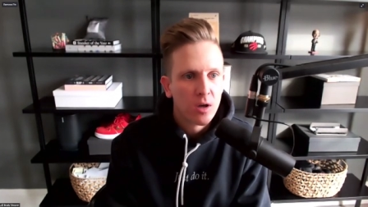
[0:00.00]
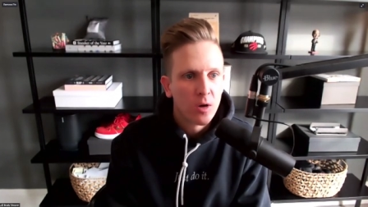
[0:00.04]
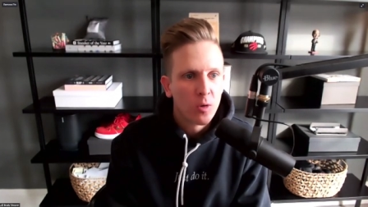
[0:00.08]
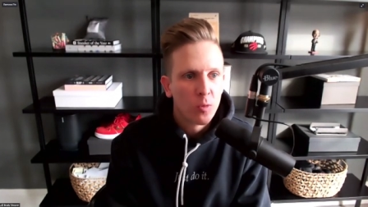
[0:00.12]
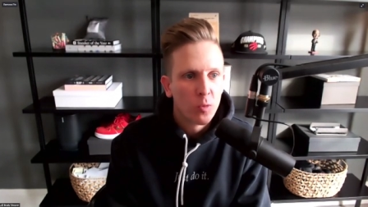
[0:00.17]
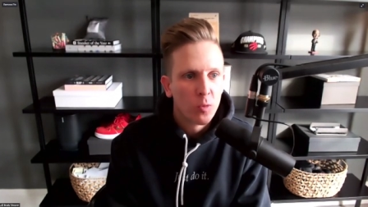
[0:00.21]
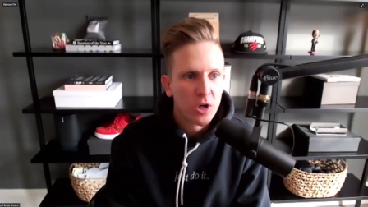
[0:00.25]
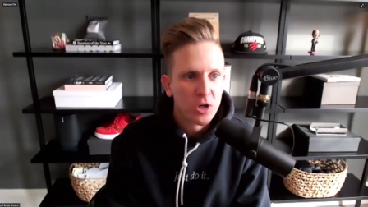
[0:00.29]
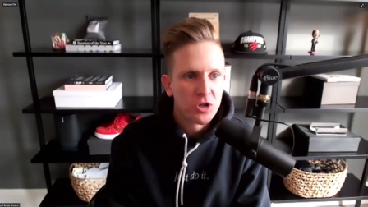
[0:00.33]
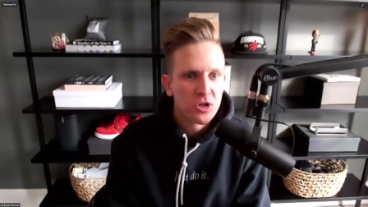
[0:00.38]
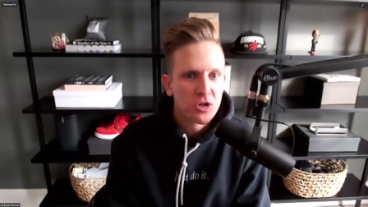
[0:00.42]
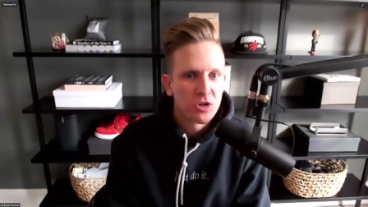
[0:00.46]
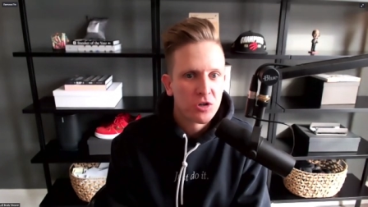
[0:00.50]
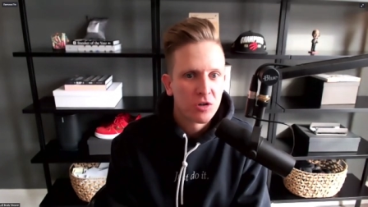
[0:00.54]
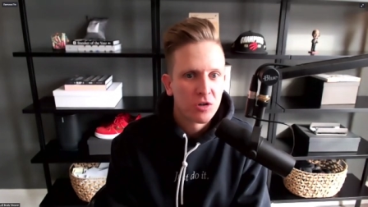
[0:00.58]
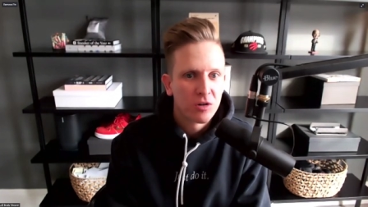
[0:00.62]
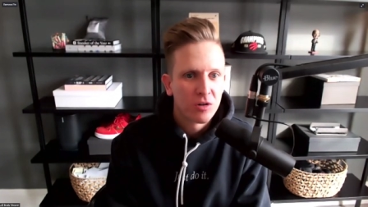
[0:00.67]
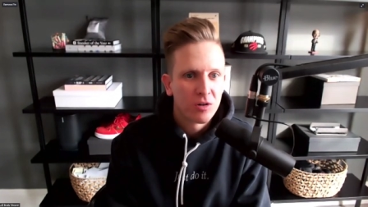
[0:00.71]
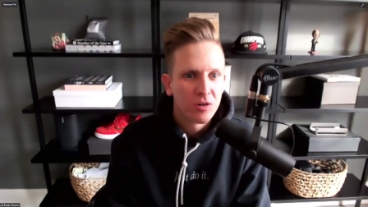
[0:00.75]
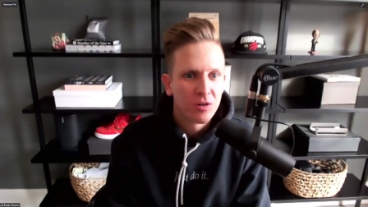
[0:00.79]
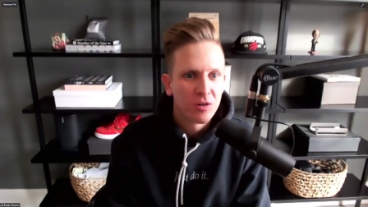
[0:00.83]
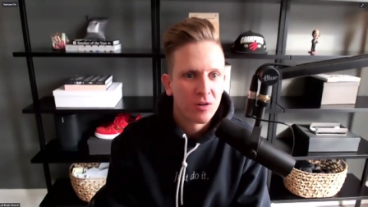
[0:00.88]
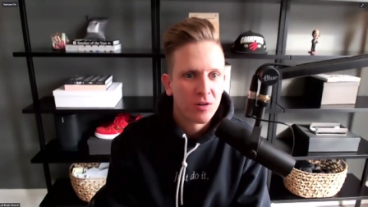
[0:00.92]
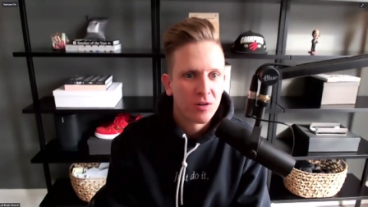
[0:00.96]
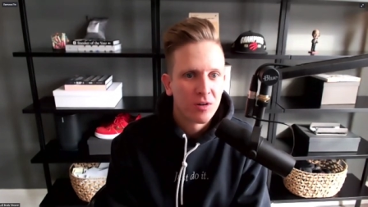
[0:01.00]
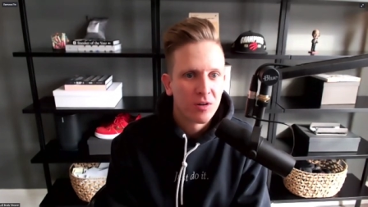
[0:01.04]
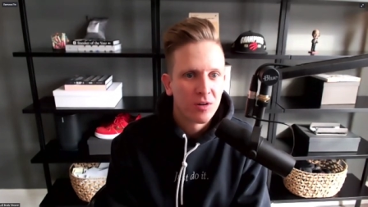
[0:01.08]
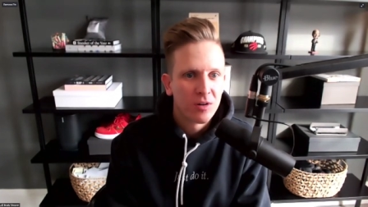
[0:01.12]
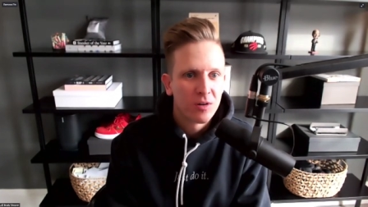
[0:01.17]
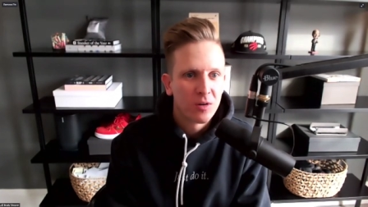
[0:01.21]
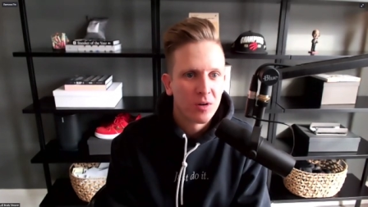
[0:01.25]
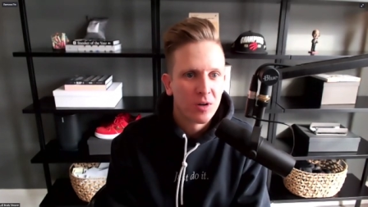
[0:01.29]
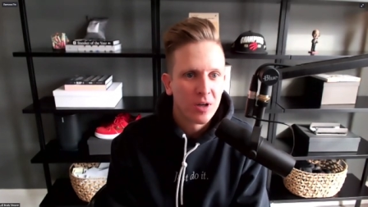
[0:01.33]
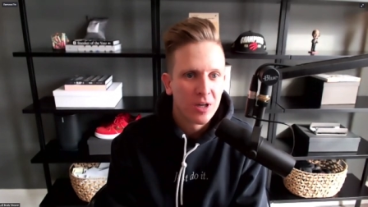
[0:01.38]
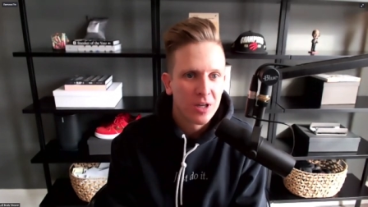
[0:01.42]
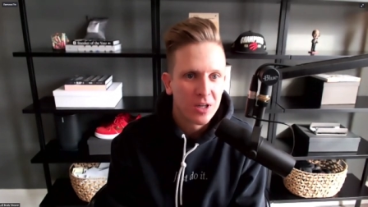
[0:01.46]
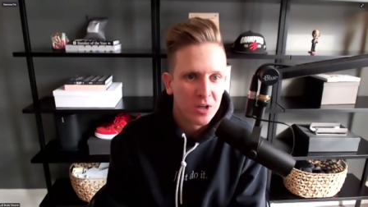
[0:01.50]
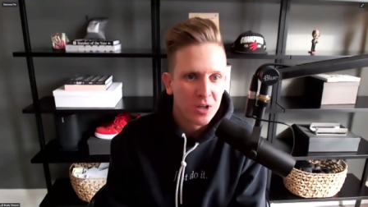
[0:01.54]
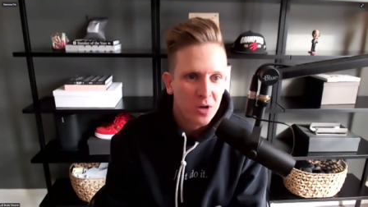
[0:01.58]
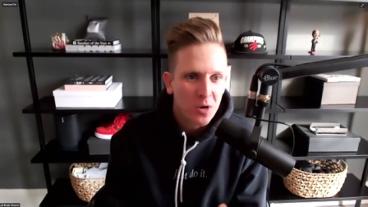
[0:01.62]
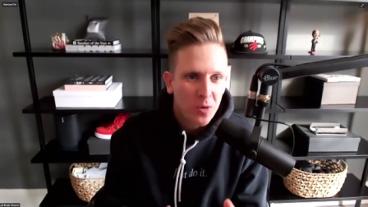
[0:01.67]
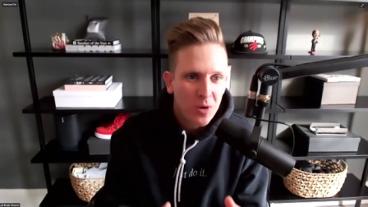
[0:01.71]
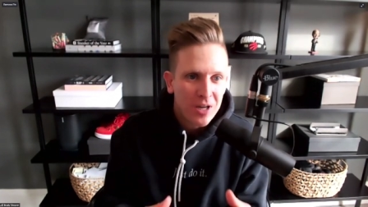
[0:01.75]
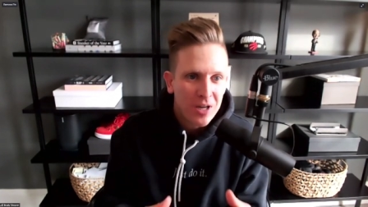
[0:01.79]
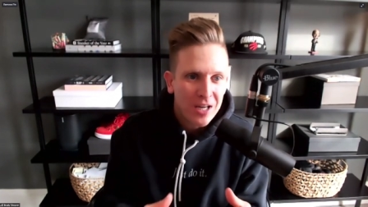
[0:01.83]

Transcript: which you know